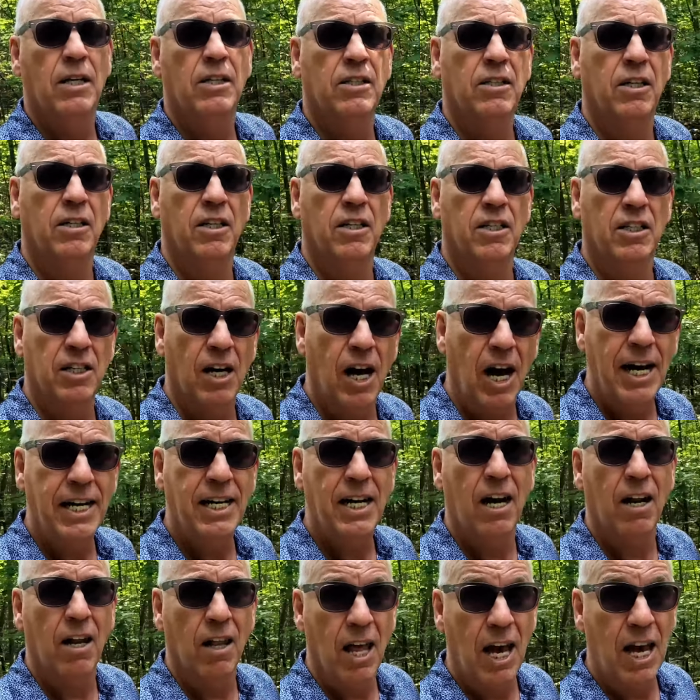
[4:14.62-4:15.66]
to design
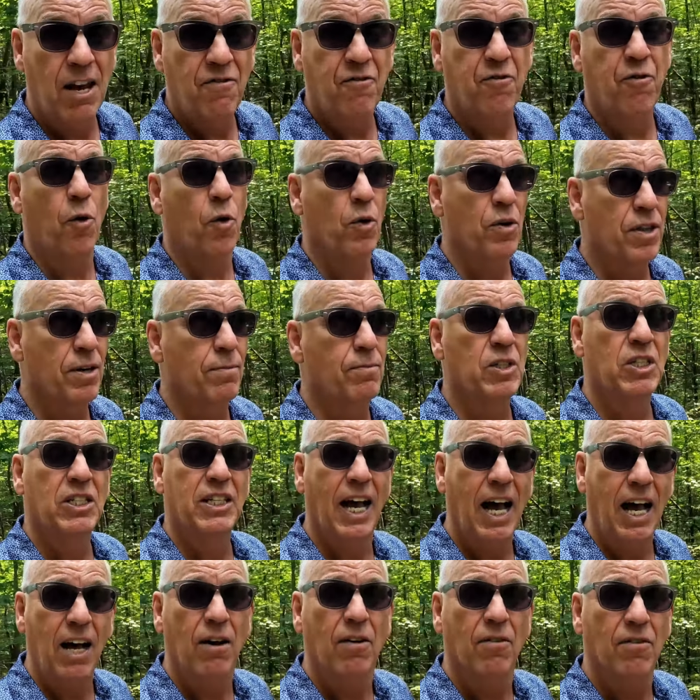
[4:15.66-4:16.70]
a life for
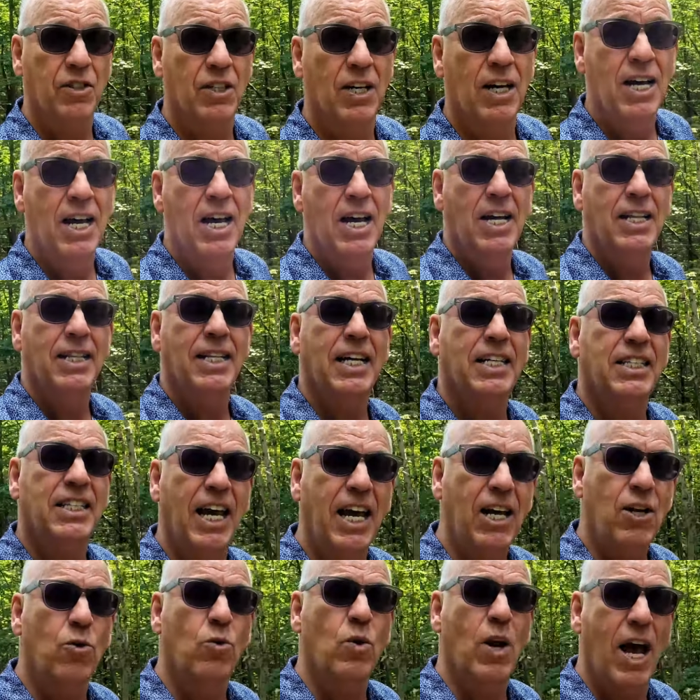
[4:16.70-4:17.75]
themselves that
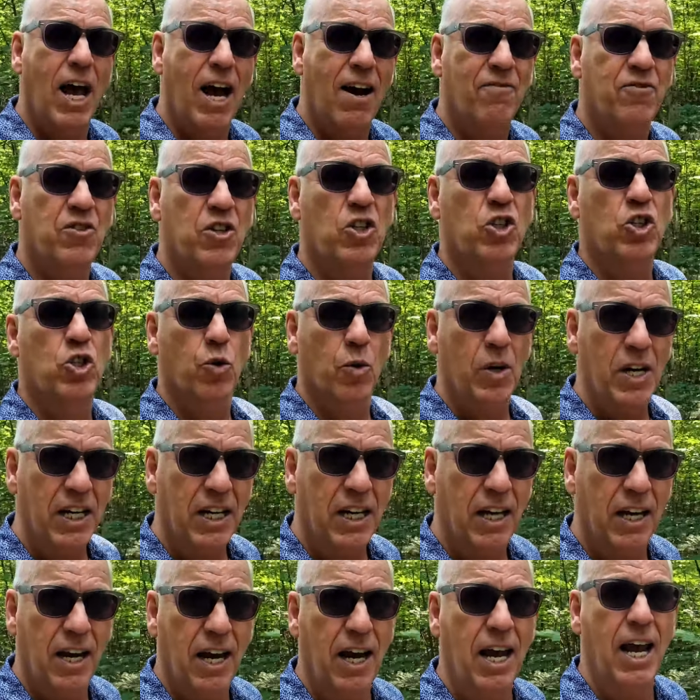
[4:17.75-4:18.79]
they don't have to
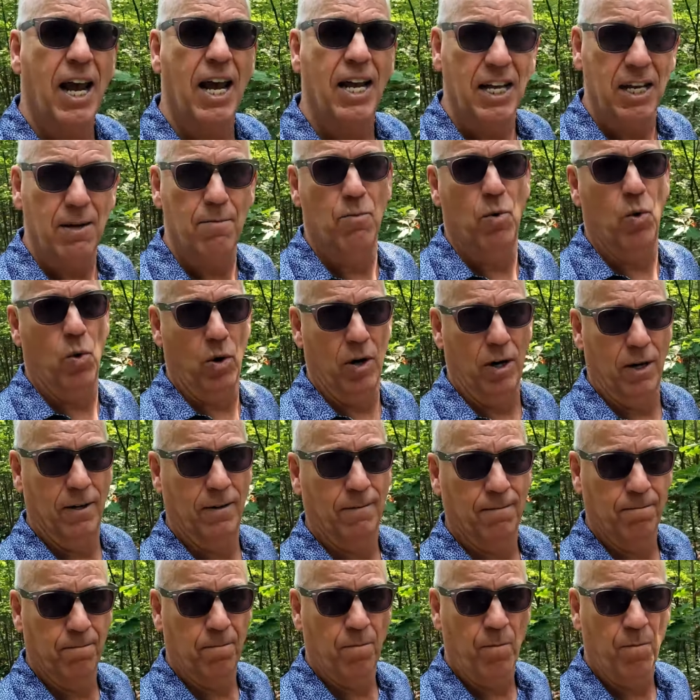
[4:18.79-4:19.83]
drink anymore
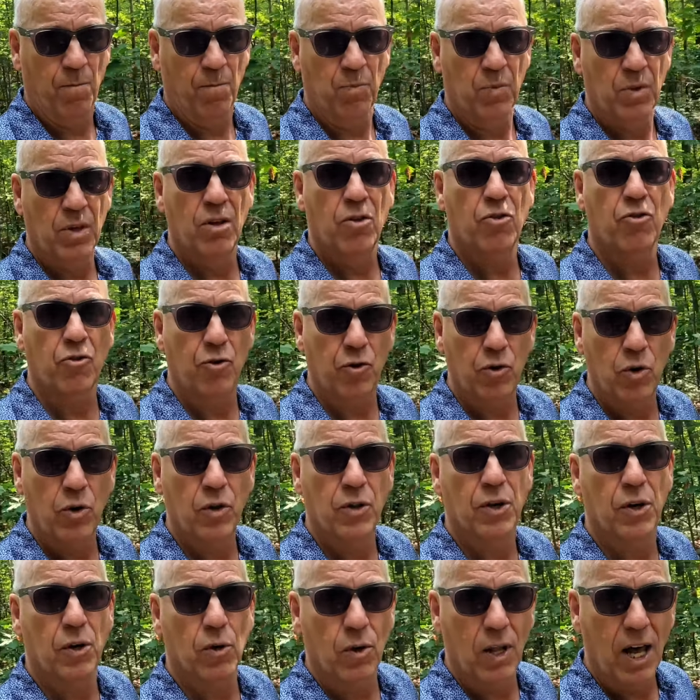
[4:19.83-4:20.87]
through
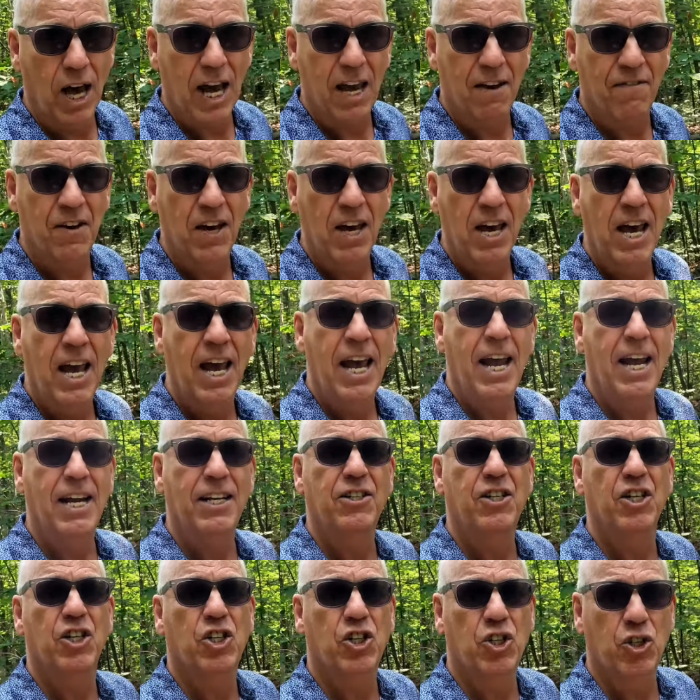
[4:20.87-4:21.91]
their life
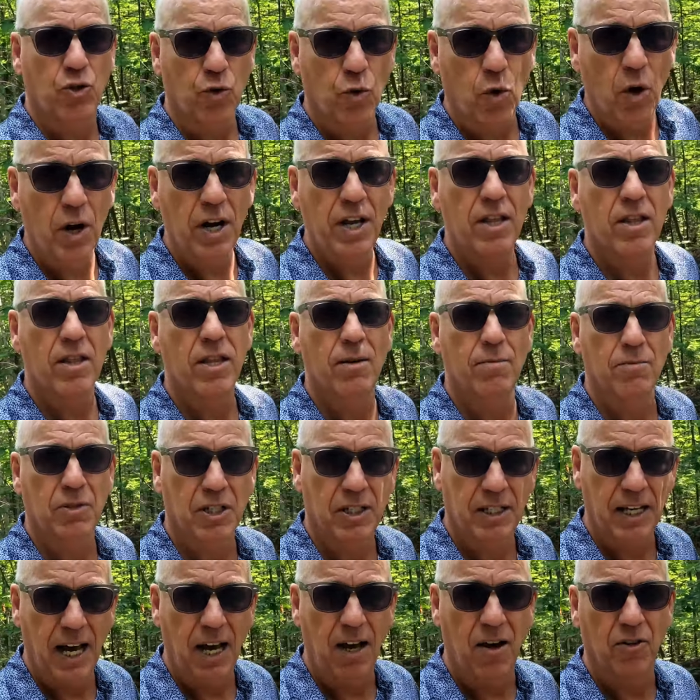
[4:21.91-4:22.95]
and destroy
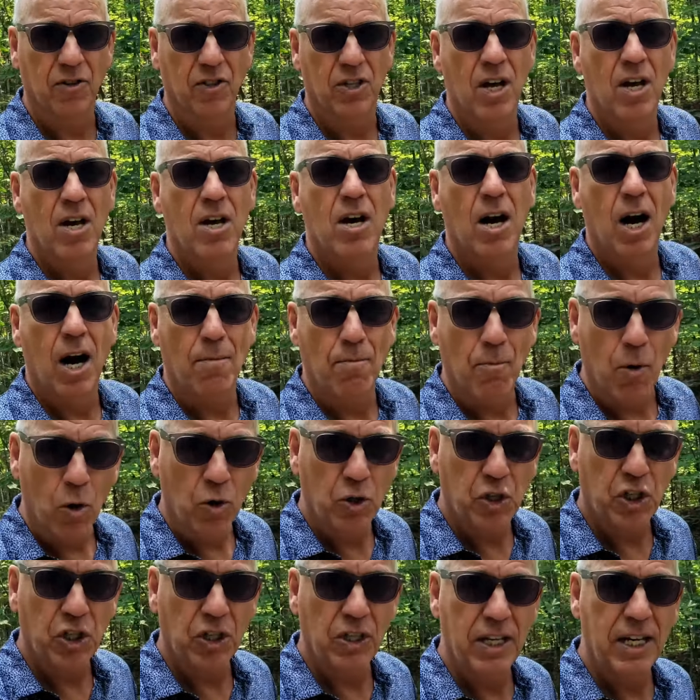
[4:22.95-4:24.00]
themselves
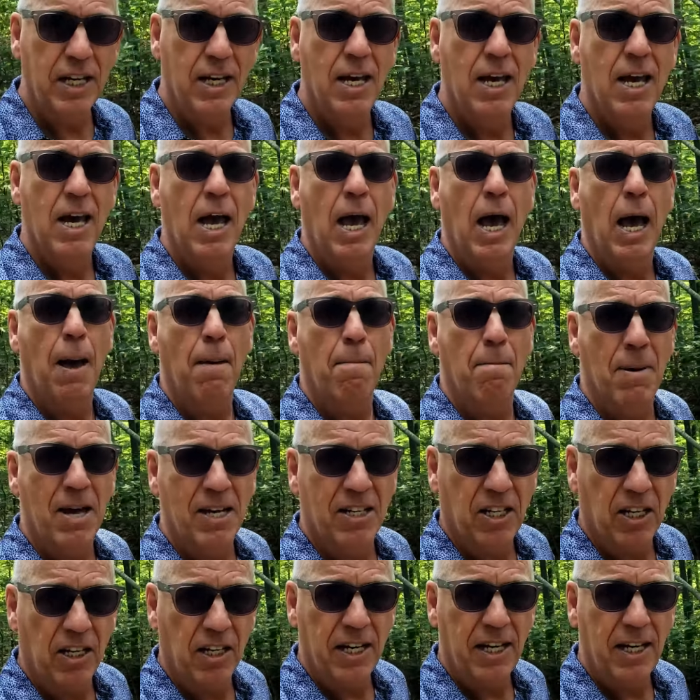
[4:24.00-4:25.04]
emotionally,
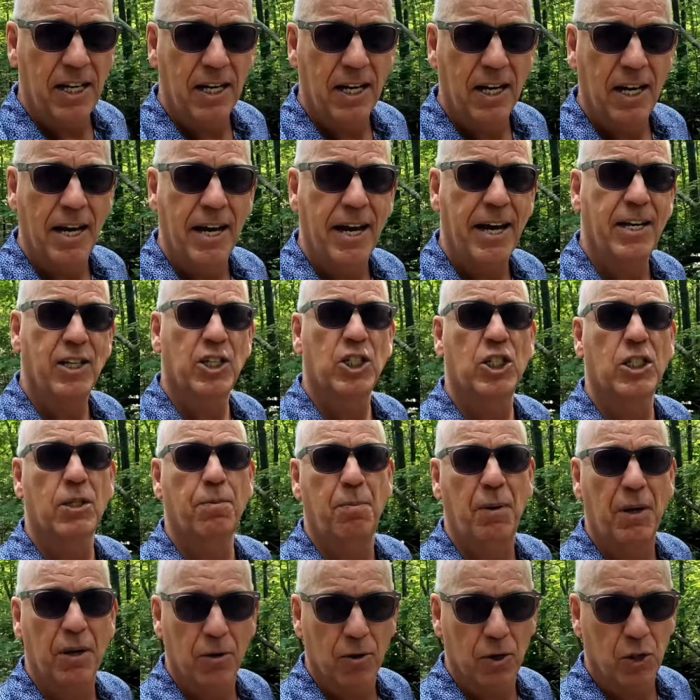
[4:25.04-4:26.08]
mentally, and
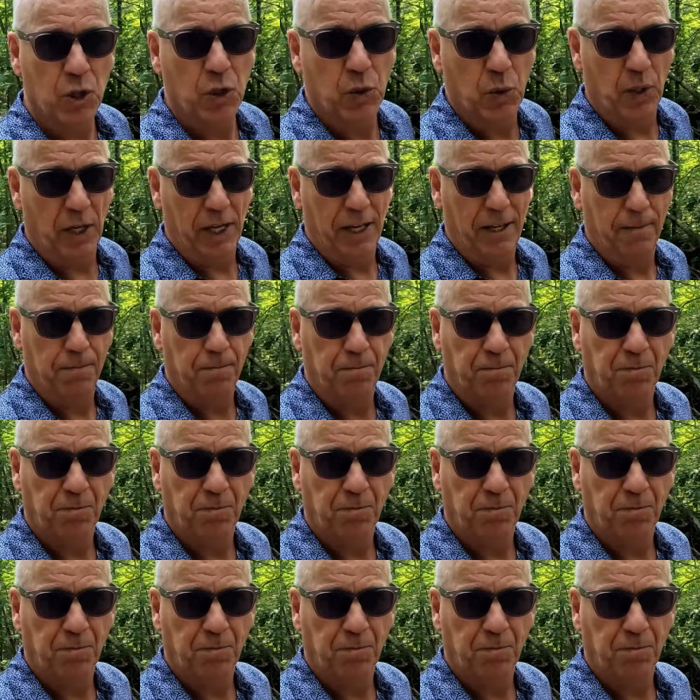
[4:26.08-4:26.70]
spiritually.